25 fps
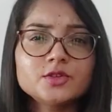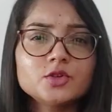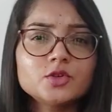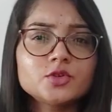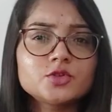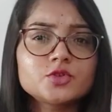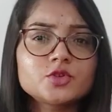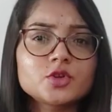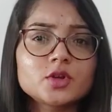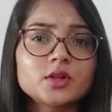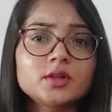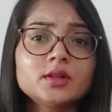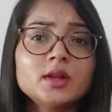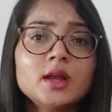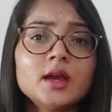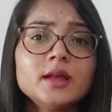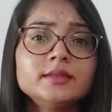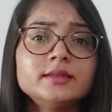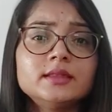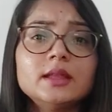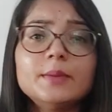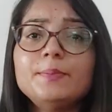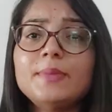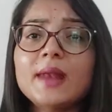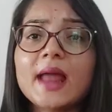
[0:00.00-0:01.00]
usual,
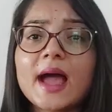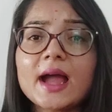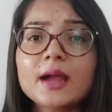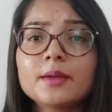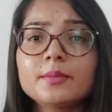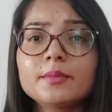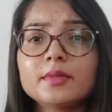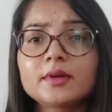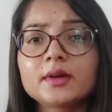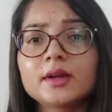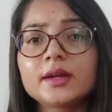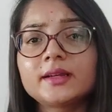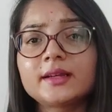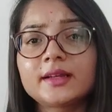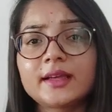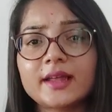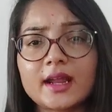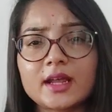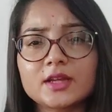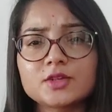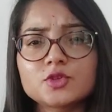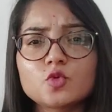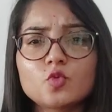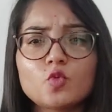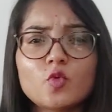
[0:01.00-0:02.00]
the black market
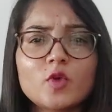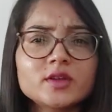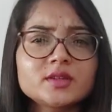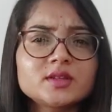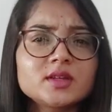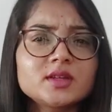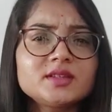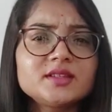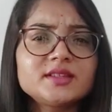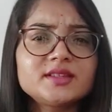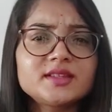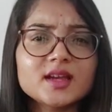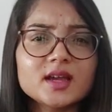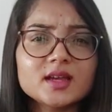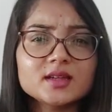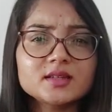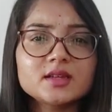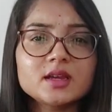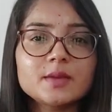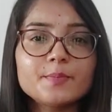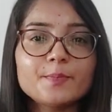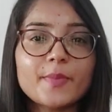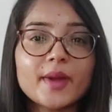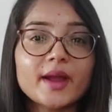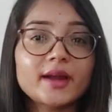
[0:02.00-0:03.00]
crash wasn't just
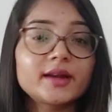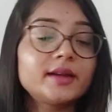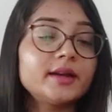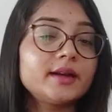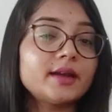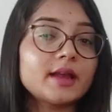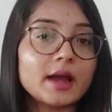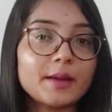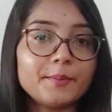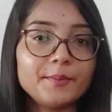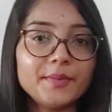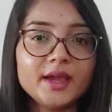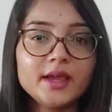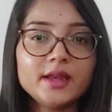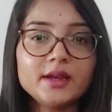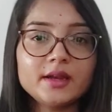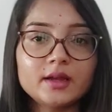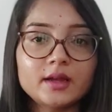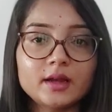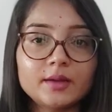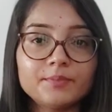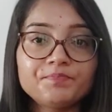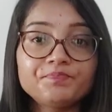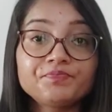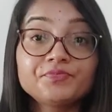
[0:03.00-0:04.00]
impacted
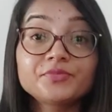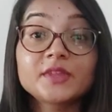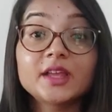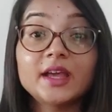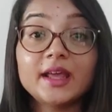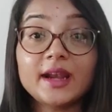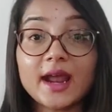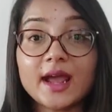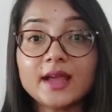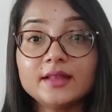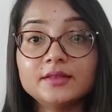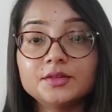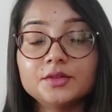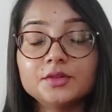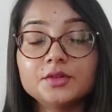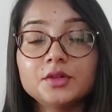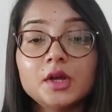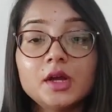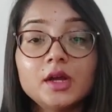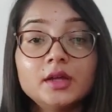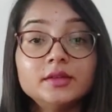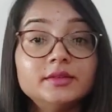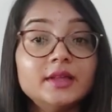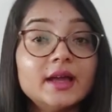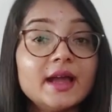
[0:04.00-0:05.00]
America, rather,
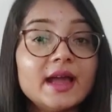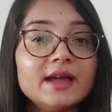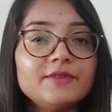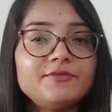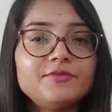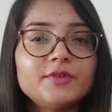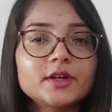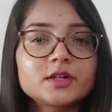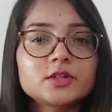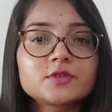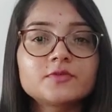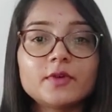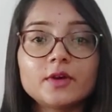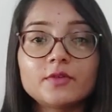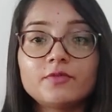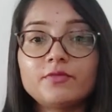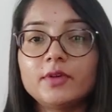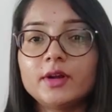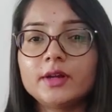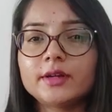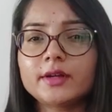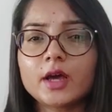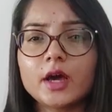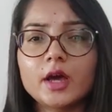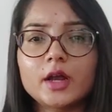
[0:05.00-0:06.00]
the effects were
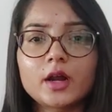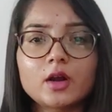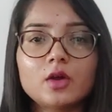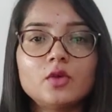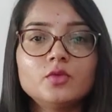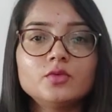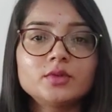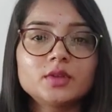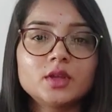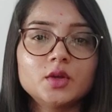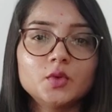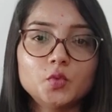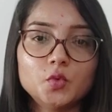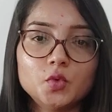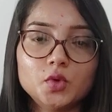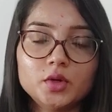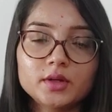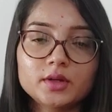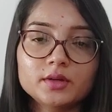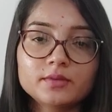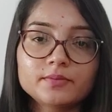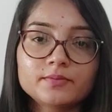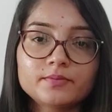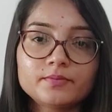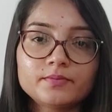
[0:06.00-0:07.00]
felt around the world.
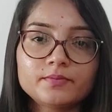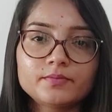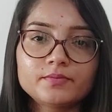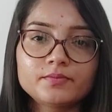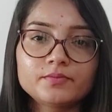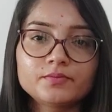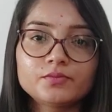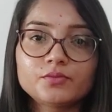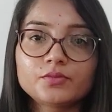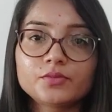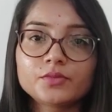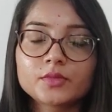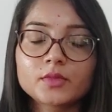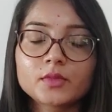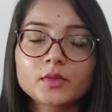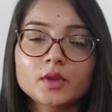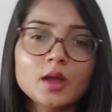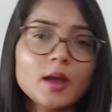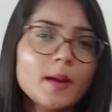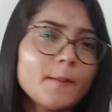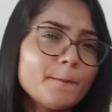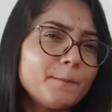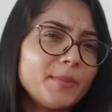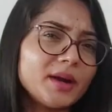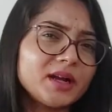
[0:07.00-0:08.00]

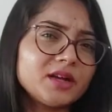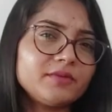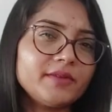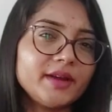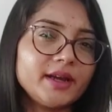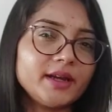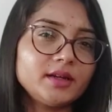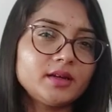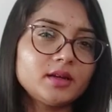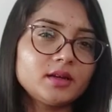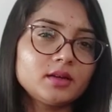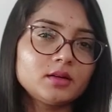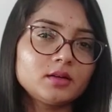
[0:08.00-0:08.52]
But wait,